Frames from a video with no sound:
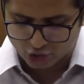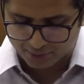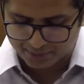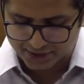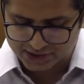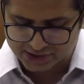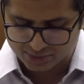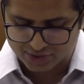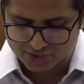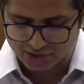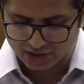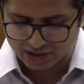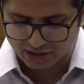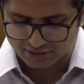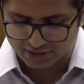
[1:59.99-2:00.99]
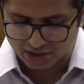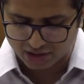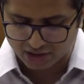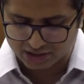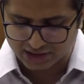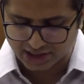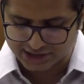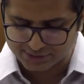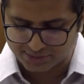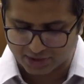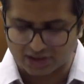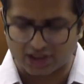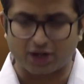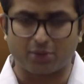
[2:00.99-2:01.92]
topics which are covered under the expert